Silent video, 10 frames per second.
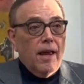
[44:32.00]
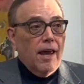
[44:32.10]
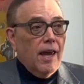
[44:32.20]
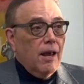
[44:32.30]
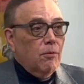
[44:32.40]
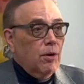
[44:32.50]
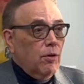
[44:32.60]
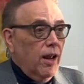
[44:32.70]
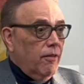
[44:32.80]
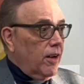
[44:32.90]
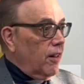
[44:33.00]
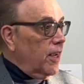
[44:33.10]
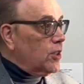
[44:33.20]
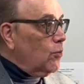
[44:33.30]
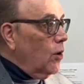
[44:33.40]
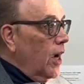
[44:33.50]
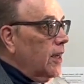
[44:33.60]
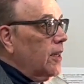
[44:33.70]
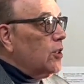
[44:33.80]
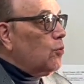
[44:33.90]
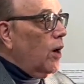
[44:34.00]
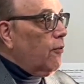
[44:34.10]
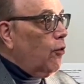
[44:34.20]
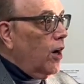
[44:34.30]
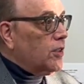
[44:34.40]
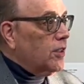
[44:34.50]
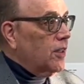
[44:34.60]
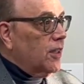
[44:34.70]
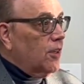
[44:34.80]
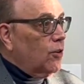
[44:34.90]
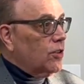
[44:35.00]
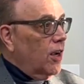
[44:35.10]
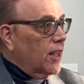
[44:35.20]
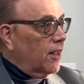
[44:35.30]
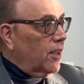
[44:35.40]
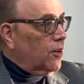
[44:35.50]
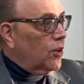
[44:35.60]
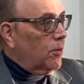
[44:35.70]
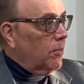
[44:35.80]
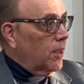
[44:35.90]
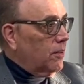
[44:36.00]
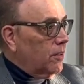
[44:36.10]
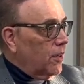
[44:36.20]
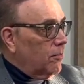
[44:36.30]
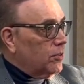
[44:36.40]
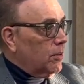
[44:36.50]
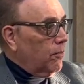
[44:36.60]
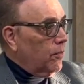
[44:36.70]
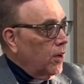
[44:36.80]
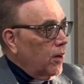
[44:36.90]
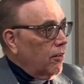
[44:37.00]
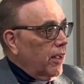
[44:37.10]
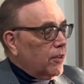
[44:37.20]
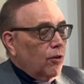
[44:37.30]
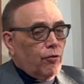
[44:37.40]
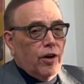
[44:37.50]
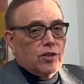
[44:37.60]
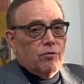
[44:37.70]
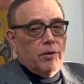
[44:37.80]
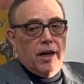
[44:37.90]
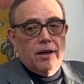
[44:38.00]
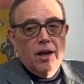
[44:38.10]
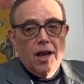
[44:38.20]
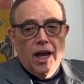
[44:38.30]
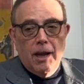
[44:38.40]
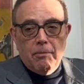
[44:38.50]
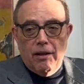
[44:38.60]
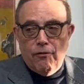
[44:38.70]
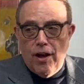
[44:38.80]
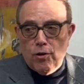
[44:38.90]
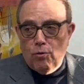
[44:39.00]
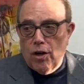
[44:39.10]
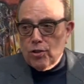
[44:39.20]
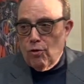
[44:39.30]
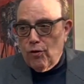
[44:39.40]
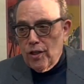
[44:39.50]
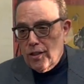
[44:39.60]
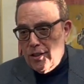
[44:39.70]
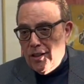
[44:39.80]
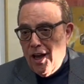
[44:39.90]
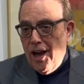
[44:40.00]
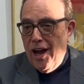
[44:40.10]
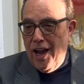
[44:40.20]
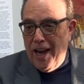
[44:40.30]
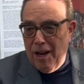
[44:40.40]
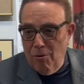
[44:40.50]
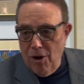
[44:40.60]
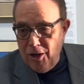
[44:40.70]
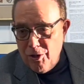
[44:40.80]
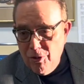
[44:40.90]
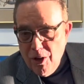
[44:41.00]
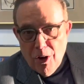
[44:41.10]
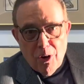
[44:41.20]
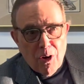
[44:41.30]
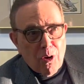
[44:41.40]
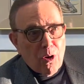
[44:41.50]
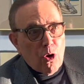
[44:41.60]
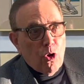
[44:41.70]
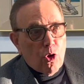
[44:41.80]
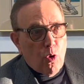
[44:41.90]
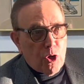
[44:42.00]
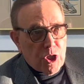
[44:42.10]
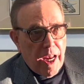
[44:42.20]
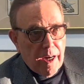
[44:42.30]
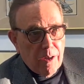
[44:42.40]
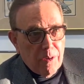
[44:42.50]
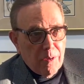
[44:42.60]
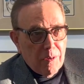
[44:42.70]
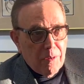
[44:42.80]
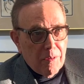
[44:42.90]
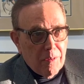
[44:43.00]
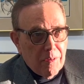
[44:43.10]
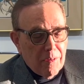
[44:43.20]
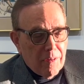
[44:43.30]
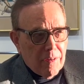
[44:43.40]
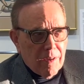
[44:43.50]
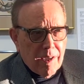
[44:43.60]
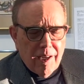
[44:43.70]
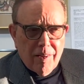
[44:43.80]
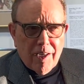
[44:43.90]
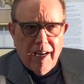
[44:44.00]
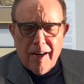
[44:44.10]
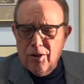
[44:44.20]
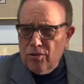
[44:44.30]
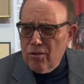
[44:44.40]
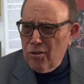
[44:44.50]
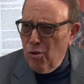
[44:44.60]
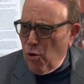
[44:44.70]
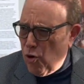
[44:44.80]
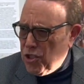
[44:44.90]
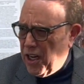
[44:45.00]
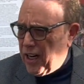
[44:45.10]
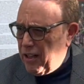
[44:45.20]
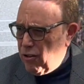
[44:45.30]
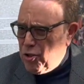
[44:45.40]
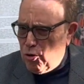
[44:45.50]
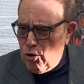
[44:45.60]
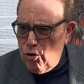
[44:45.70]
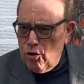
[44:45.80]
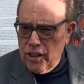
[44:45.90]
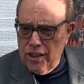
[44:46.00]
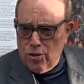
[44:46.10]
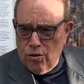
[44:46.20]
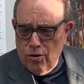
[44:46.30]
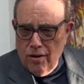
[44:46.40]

And we were having a glass of wine, and his wife walks in, and he goes, honey, I'd like you to meet some collector friends of mine. And my father walks over, and he says, hi, how are you? Earl Korshak. And the guy goes, Earl Korshak? I thought you were Earl Leeser.